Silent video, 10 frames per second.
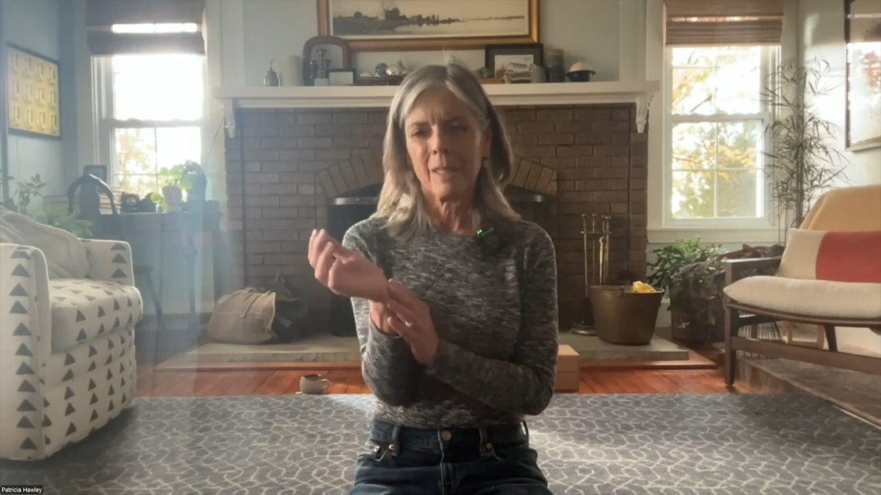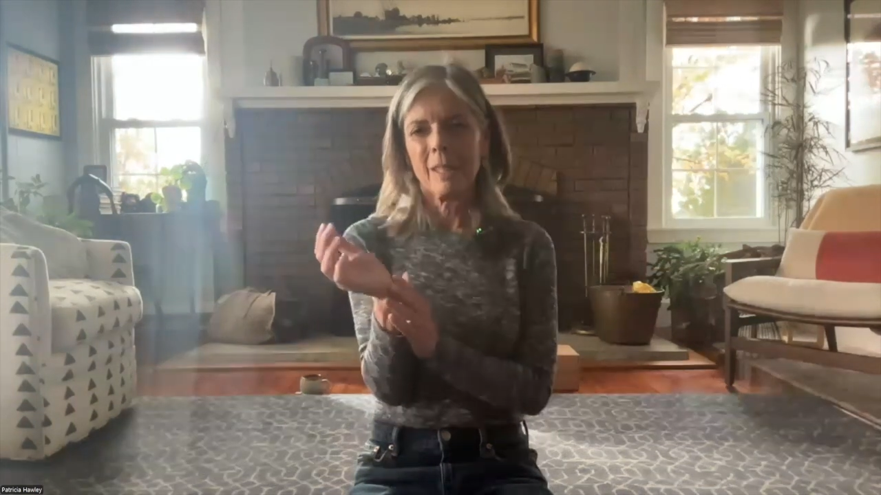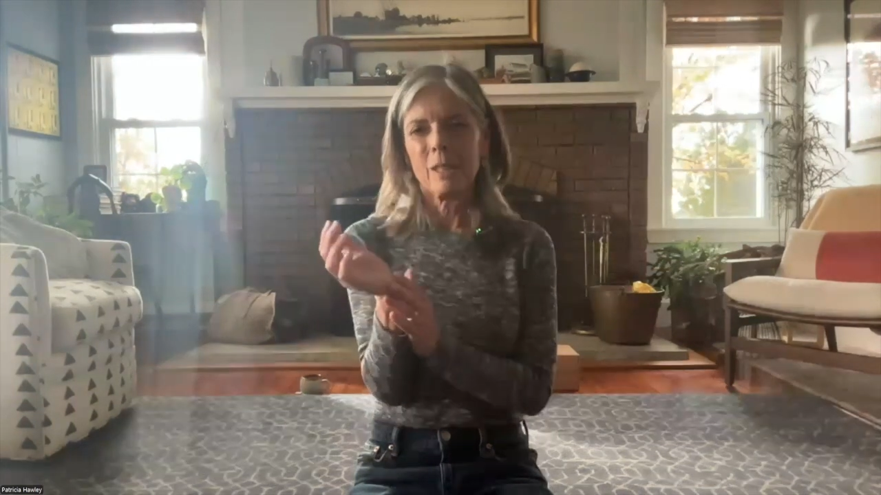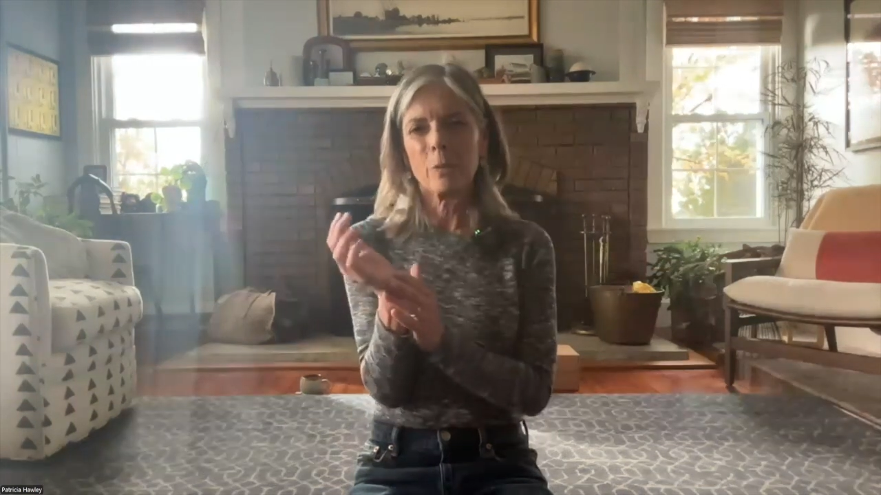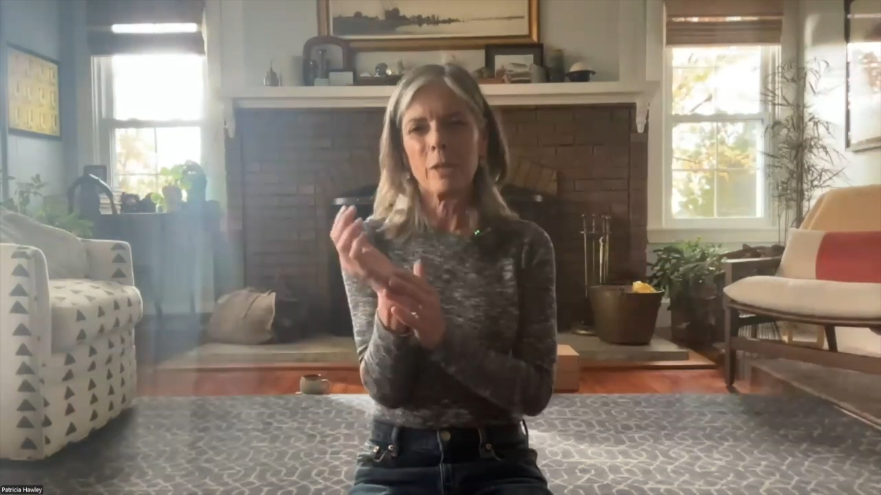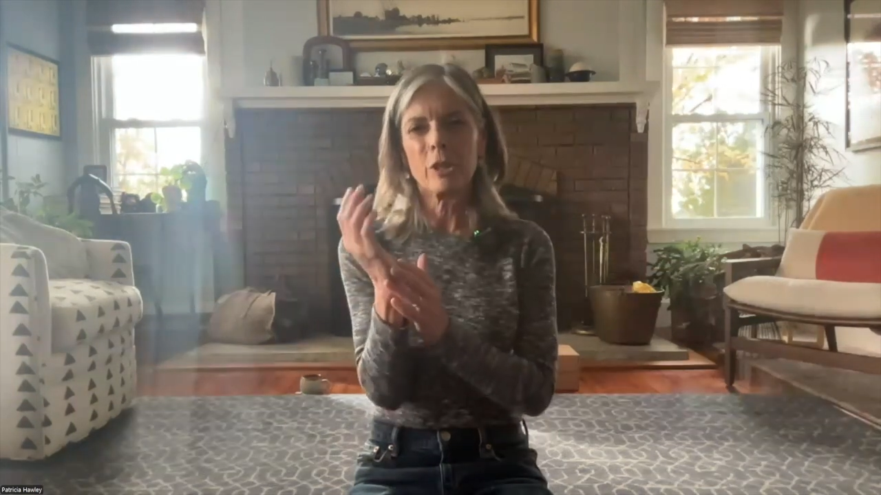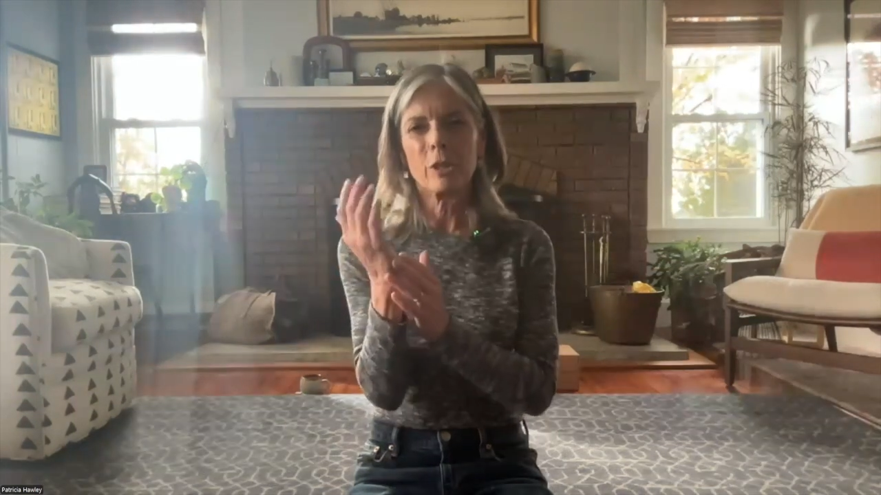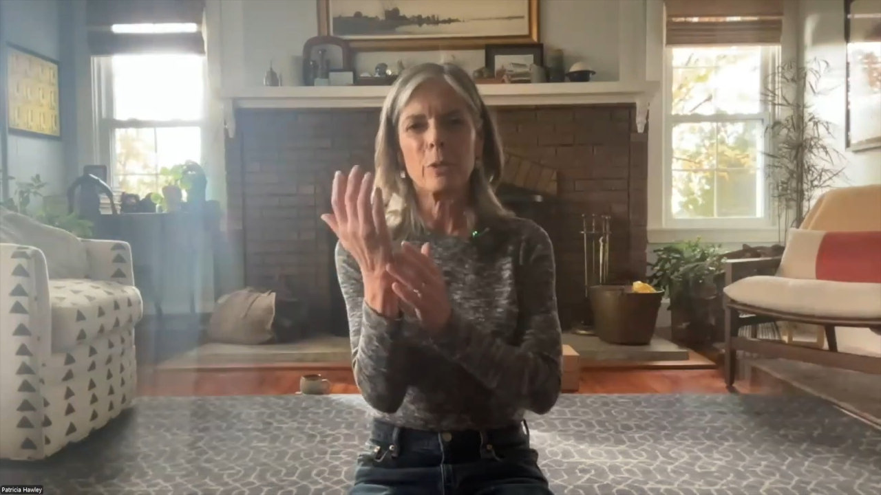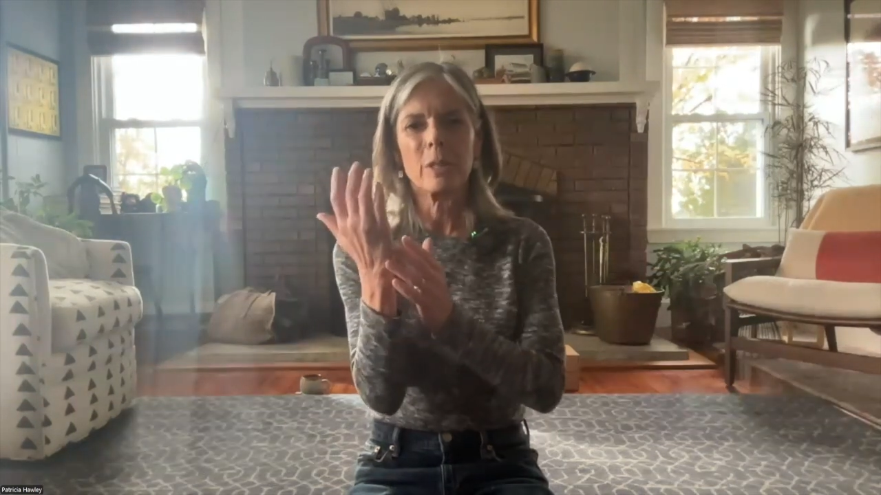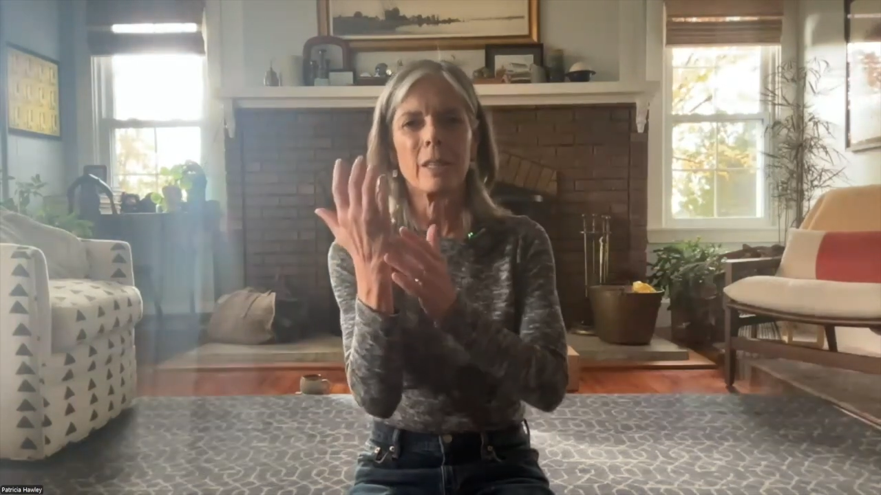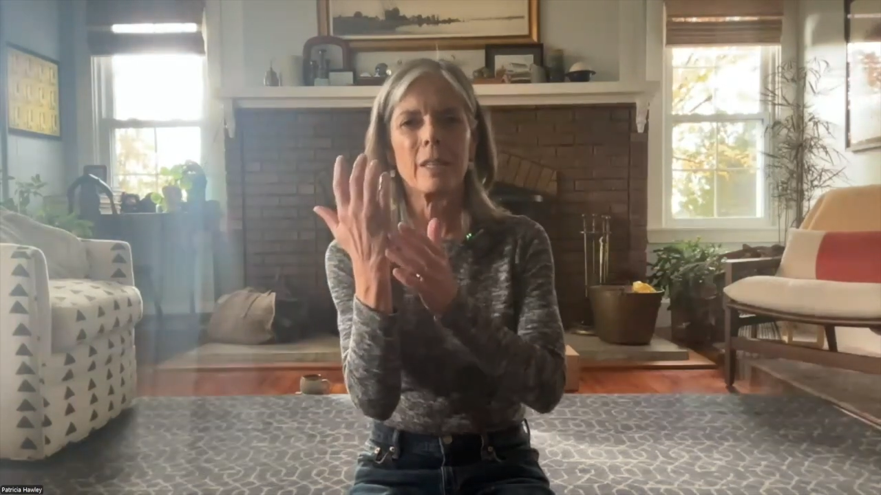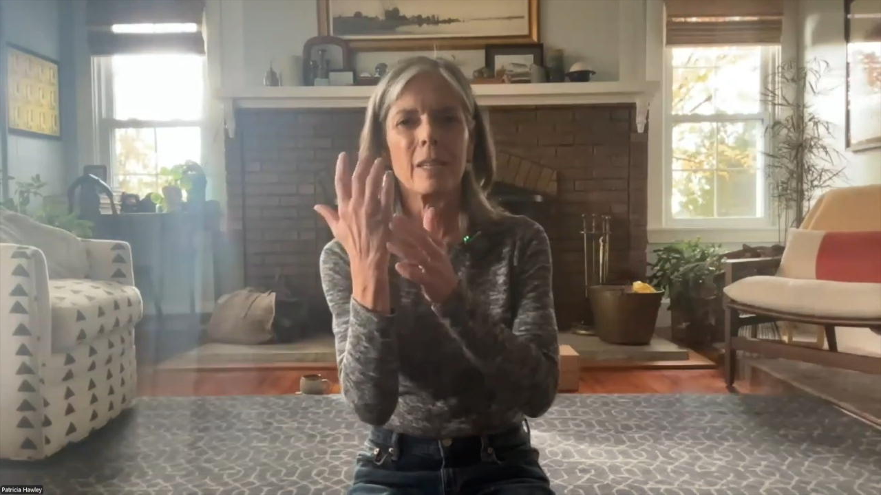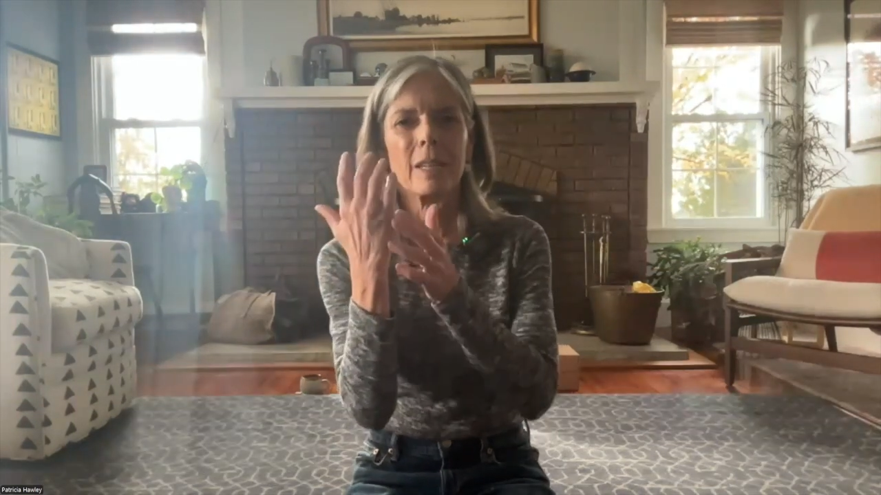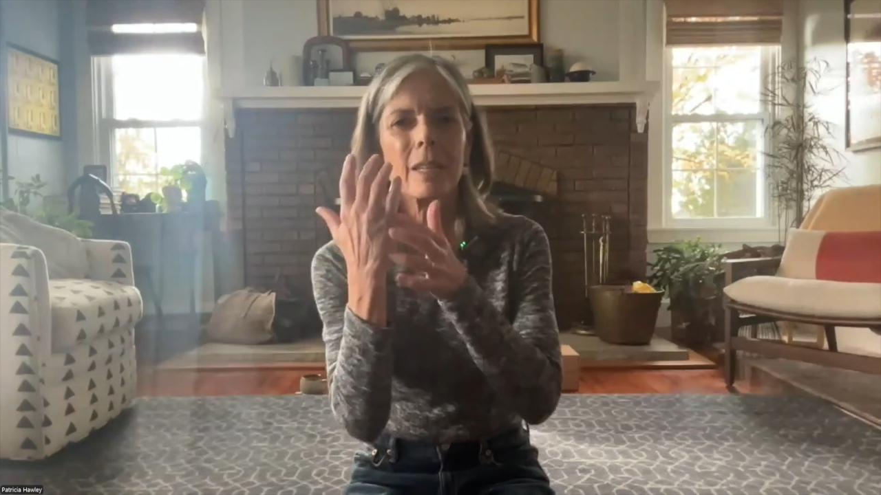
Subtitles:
Switch to the